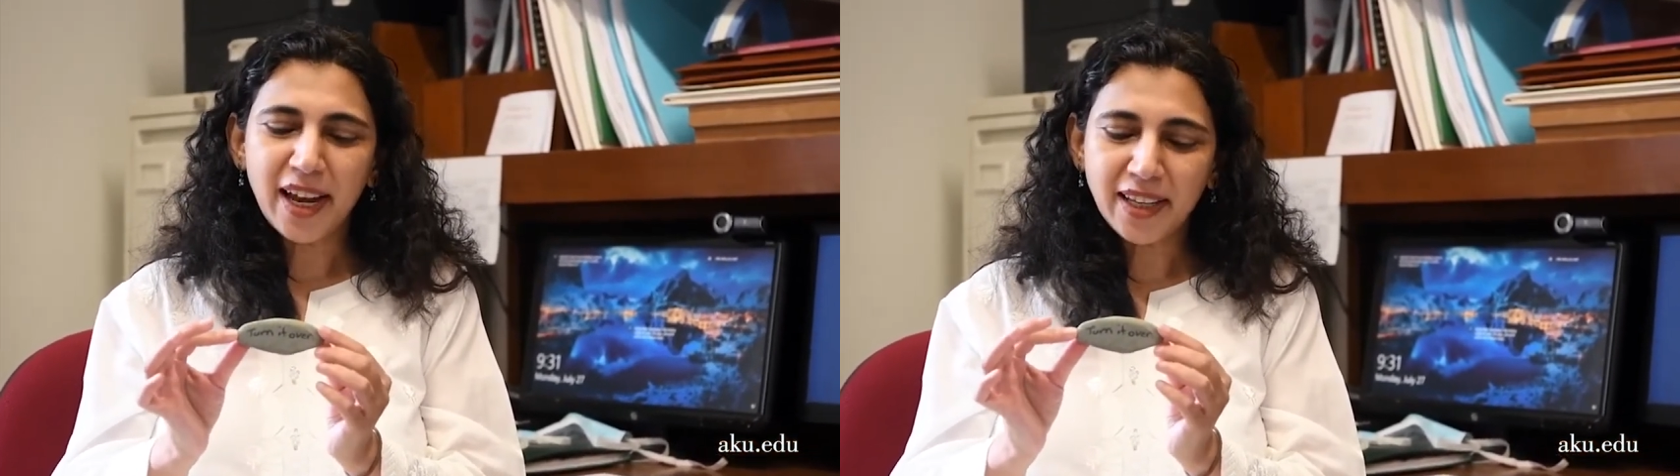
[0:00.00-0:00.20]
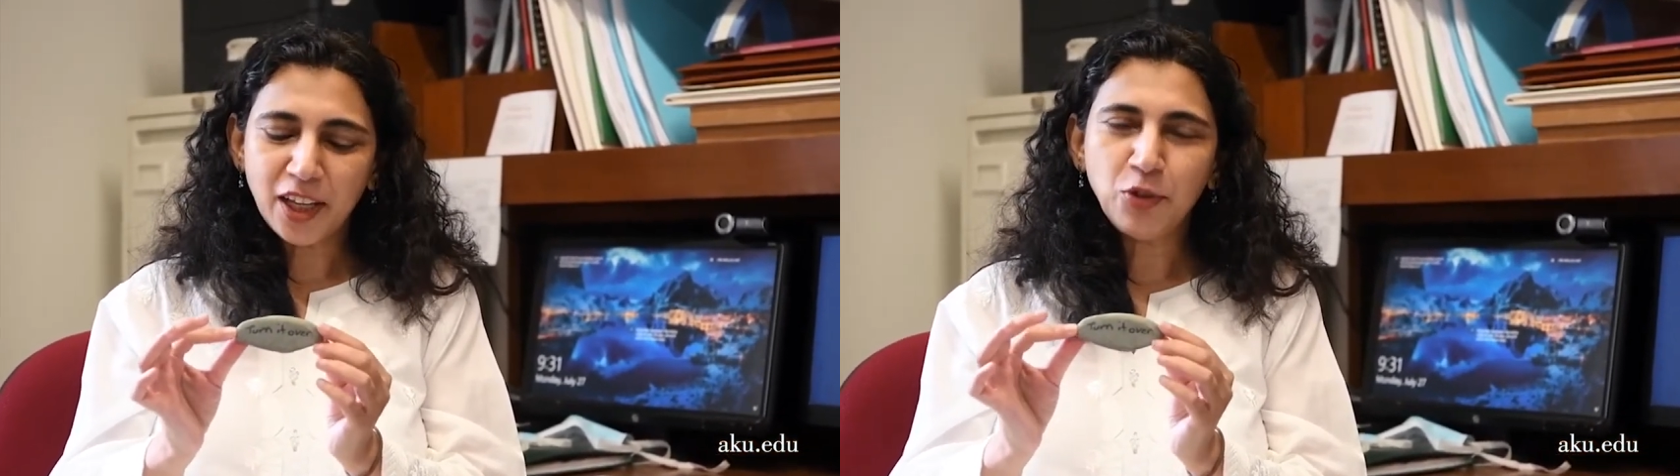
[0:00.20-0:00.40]

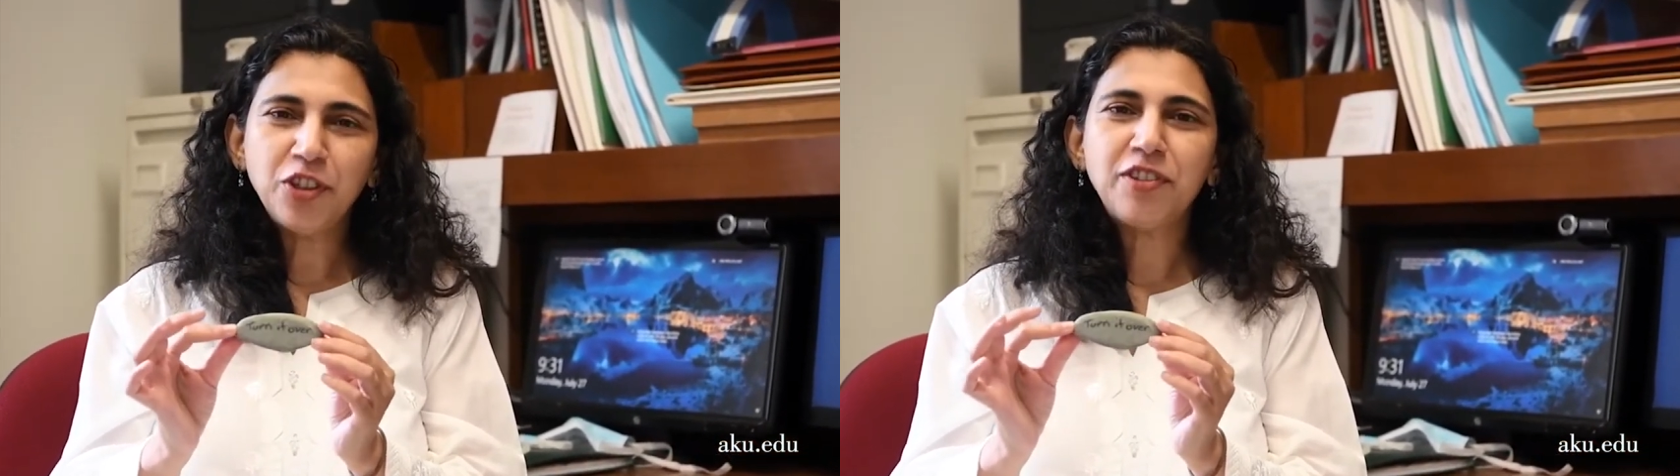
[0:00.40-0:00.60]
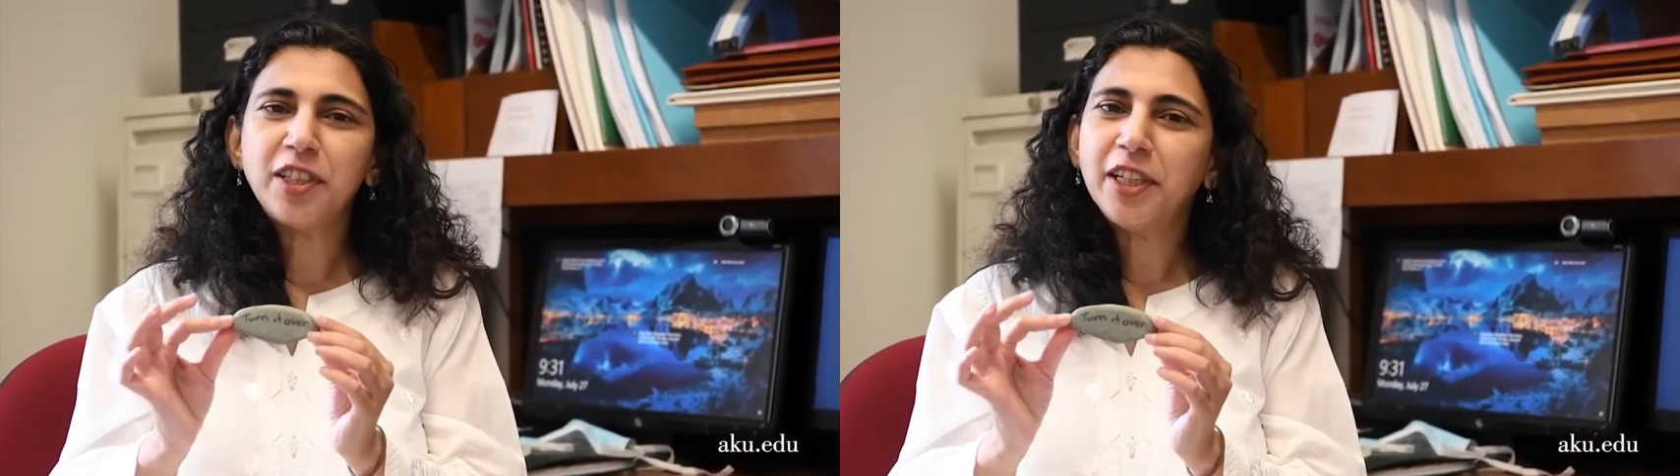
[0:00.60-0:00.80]
and then you
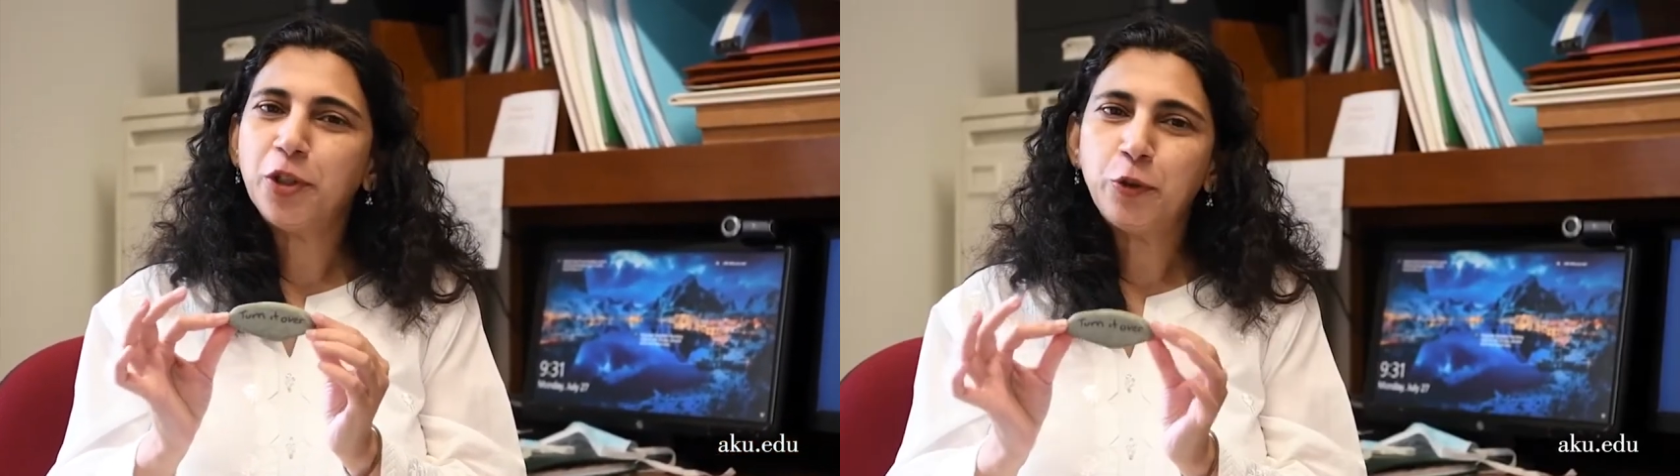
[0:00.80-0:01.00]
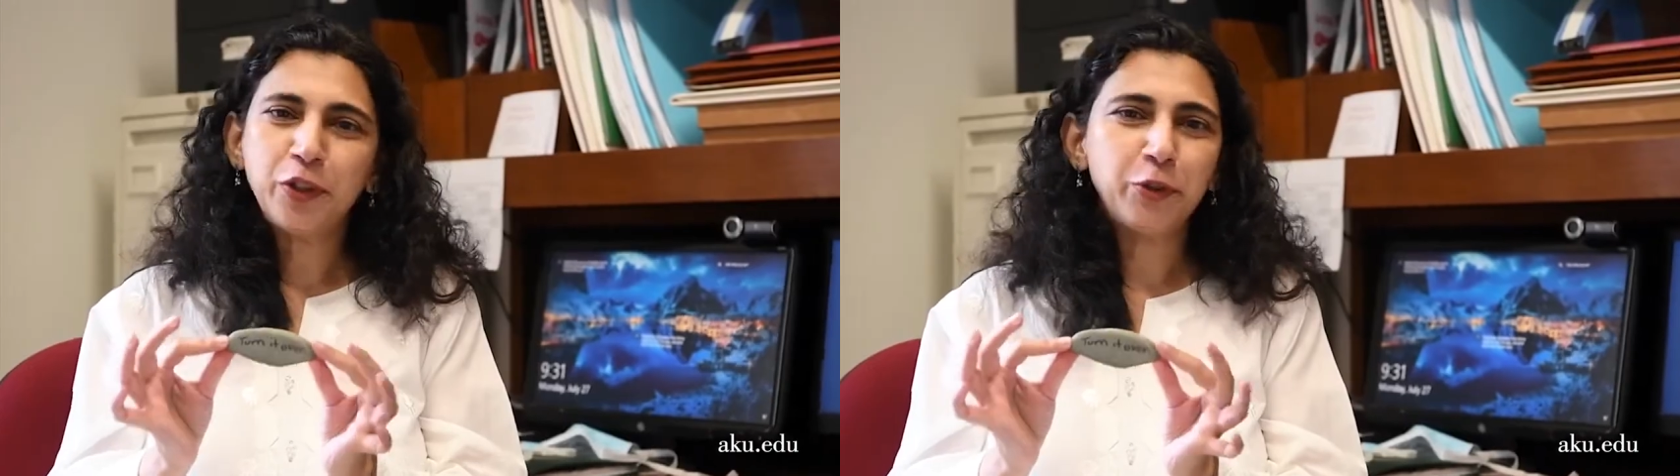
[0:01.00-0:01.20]
just turn
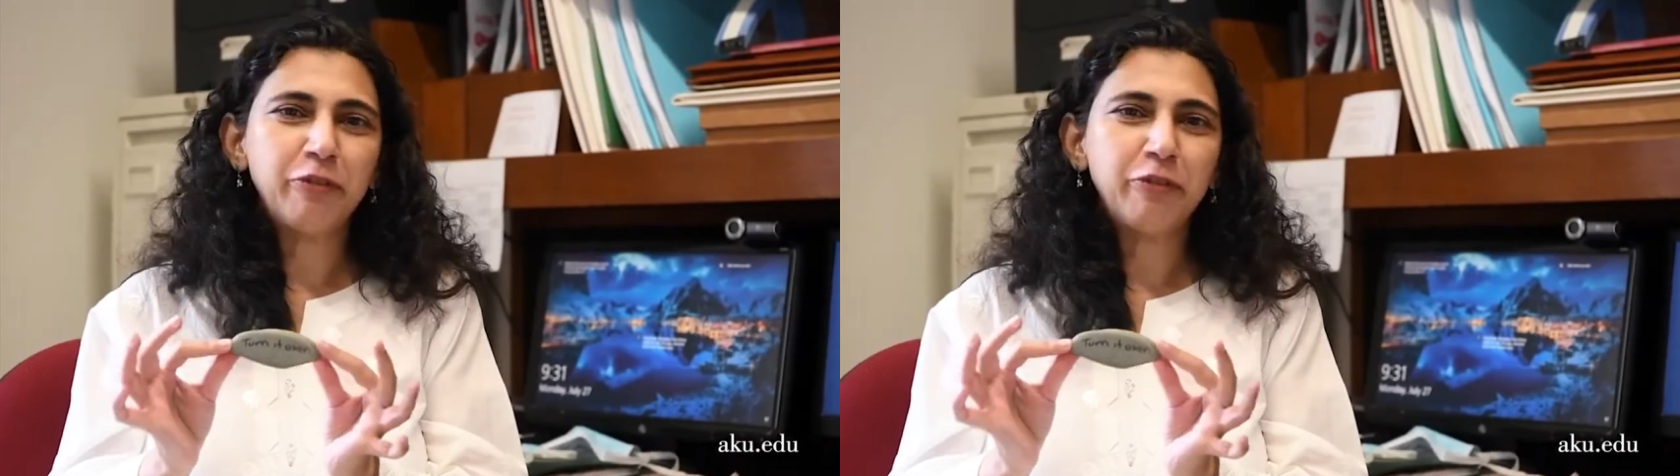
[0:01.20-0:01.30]
it over to